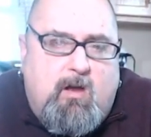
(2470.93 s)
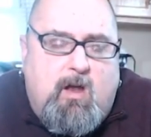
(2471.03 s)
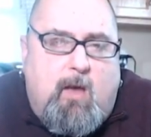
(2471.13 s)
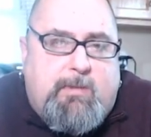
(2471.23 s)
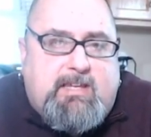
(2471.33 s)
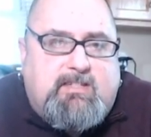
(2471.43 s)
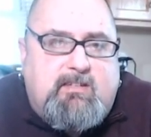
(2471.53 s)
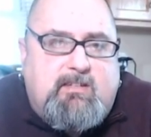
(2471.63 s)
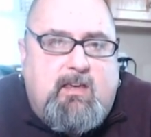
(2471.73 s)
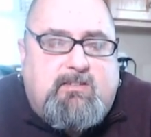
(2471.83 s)
mean,
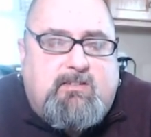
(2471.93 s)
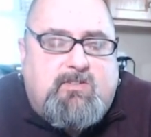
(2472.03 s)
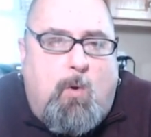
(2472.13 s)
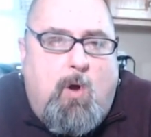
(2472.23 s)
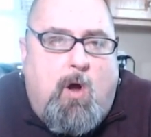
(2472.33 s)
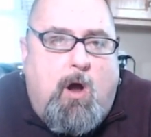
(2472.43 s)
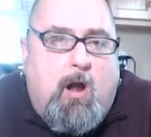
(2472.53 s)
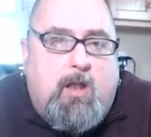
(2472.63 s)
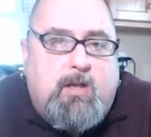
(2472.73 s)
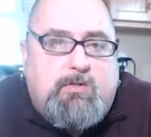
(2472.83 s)
it's so
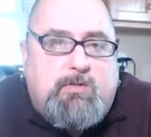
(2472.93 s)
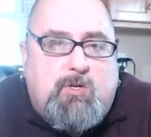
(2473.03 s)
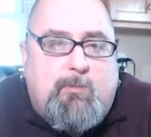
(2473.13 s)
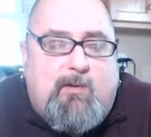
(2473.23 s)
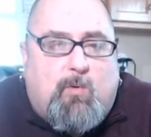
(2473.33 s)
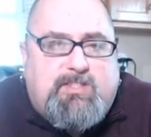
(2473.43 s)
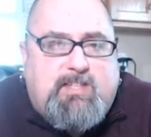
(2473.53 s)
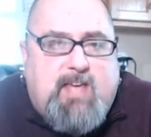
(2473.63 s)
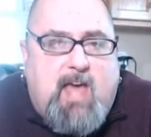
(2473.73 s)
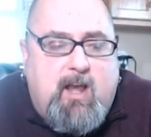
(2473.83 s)
hard on YouTube. Everyone's
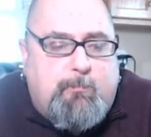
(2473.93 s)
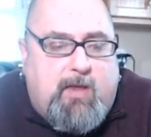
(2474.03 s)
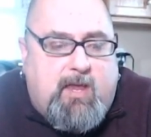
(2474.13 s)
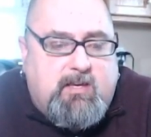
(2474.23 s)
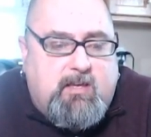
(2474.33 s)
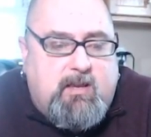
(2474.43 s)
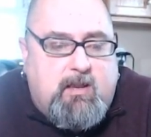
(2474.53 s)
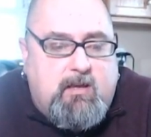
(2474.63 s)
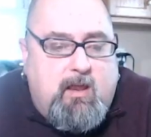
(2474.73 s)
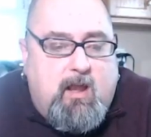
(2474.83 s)
got an opinion,
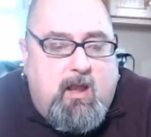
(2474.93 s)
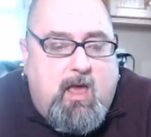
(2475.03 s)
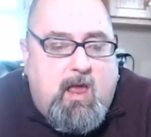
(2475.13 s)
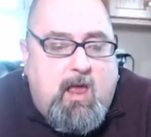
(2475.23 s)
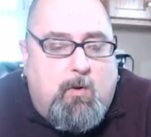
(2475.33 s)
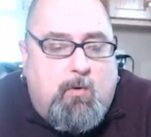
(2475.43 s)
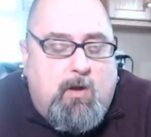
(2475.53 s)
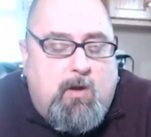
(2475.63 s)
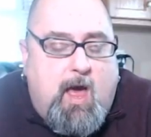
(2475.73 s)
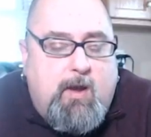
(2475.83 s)
and I don't
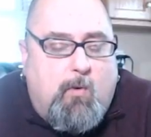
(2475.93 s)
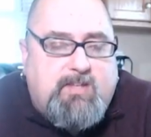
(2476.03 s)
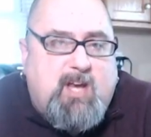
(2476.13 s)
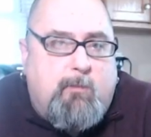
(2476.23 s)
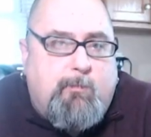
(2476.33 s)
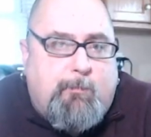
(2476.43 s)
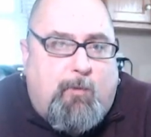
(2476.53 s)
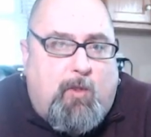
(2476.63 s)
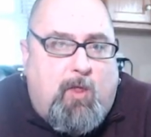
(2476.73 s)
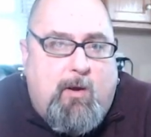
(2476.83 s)
want to scare
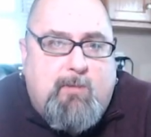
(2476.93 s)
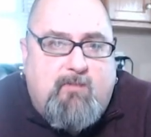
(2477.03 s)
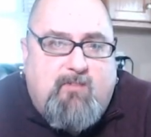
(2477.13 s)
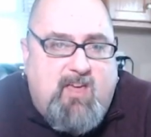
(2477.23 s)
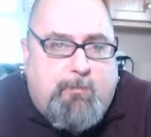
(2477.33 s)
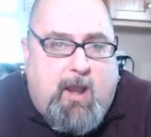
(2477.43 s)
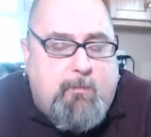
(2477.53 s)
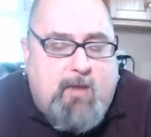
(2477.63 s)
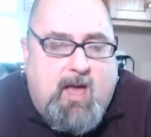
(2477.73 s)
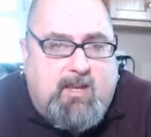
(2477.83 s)
people away with my faith, but I'm
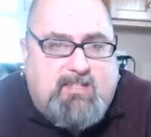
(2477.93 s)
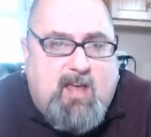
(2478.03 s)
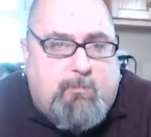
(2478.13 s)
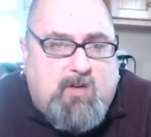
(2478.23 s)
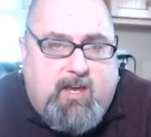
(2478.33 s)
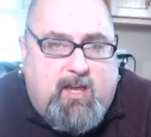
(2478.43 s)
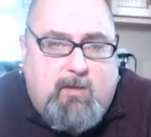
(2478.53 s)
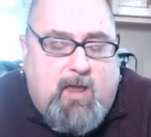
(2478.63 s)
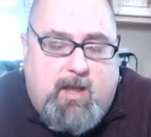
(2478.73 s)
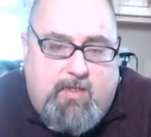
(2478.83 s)
not gonna stop talking
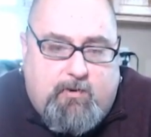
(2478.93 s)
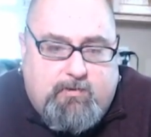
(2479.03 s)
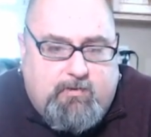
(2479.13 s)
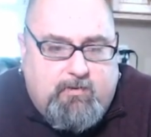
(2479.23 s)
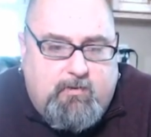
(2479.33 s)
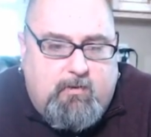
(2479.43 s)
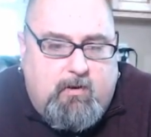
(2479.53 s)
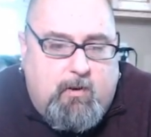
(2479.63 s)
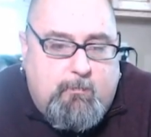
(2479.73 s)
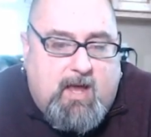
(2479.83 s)
about it either.
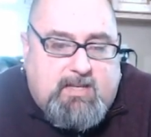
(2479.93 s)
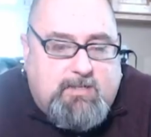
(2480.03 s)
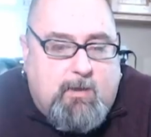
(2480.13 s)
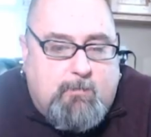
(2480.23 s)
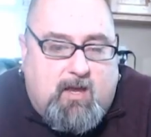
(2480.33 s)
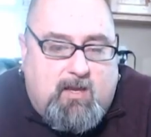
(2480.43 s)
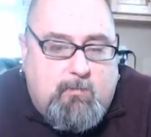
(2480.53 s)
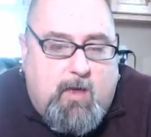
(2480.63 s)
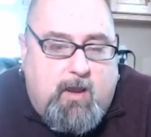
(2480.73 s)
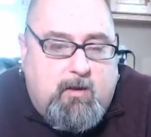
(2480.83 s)
I'm not gonna stop talking
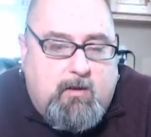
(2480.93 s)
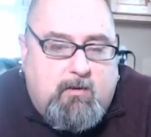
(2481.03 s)
about it.